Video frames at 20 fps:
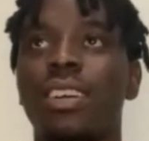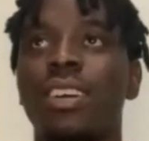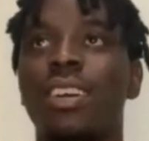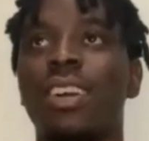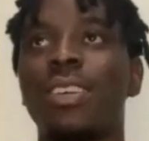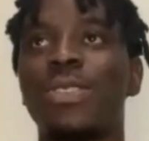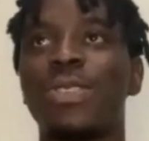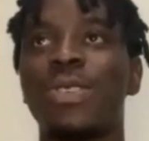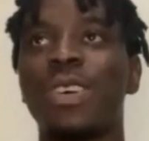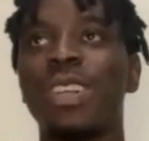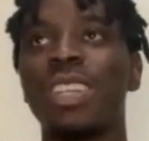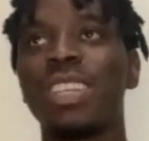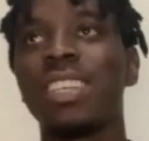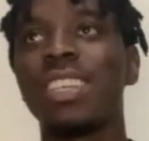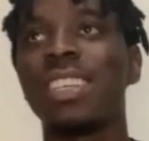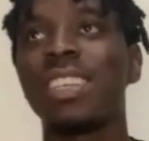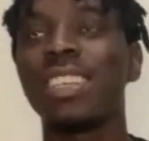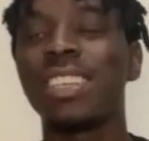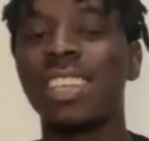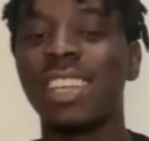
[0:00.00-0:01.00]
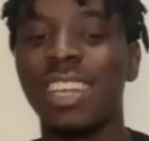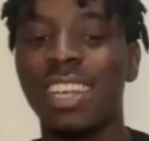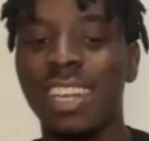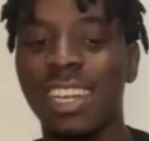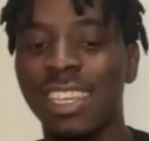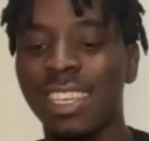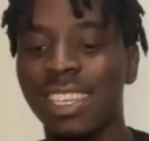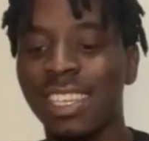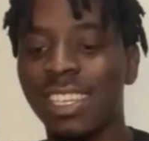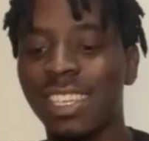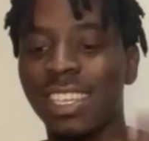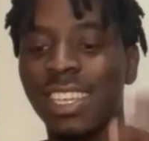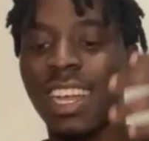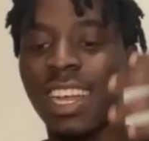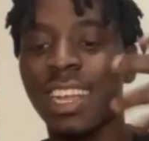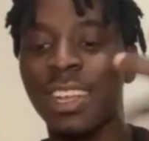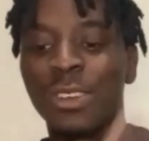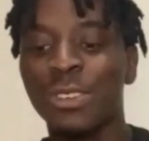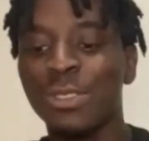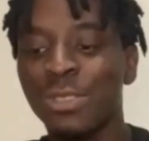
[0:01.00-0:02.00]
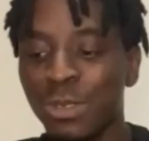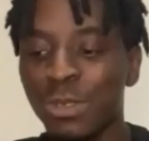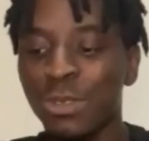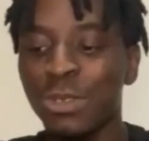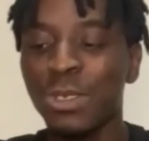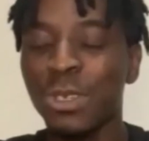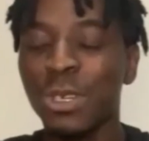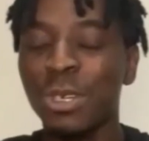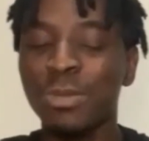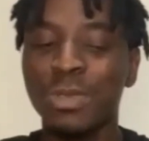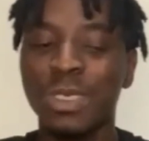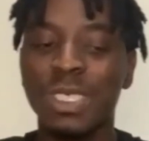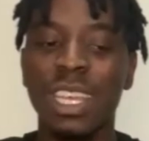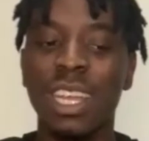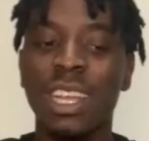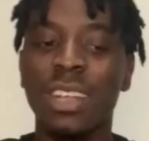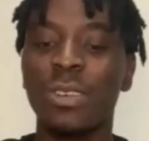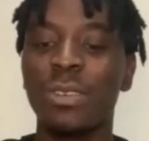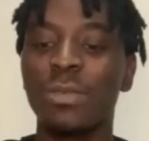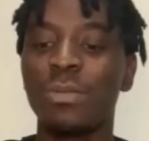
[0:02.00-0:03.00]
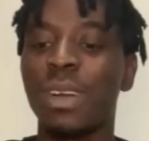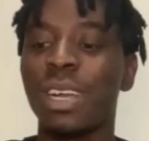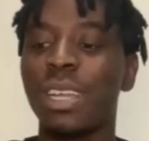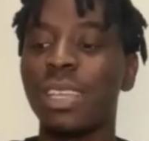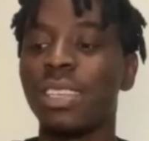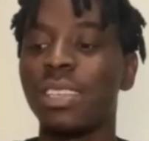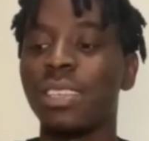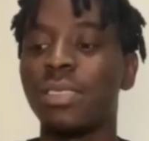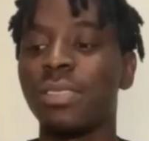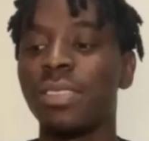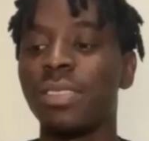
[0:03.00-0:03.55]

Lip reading: Actually, I got two jobs. I got my